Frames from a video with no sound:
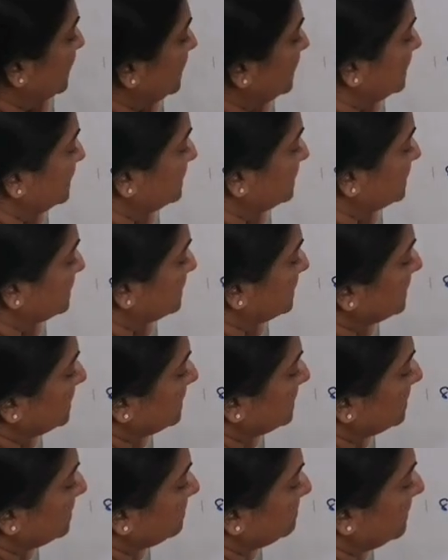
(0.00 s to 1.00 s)
is
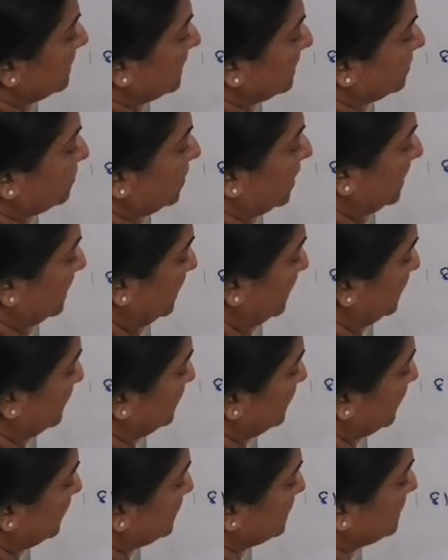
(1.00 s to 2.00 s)
by 1,
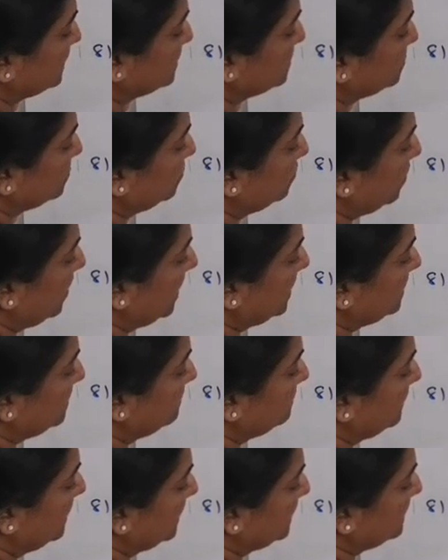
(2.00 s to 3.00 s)
that is
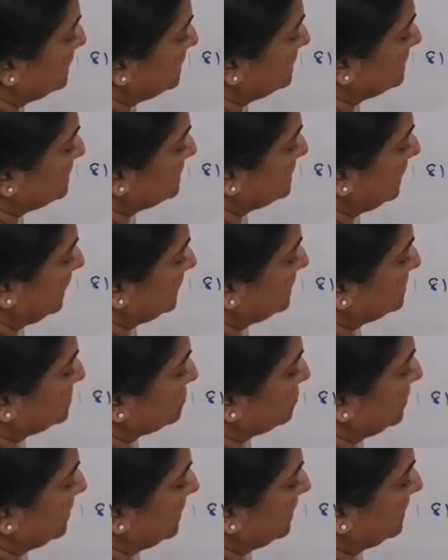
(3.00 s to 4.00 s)
1 minus sine
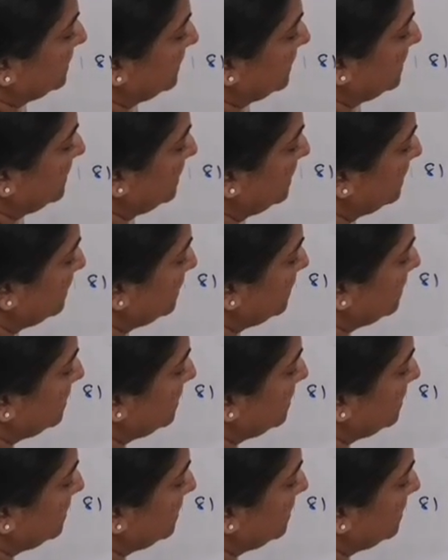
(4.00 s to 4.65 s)
square A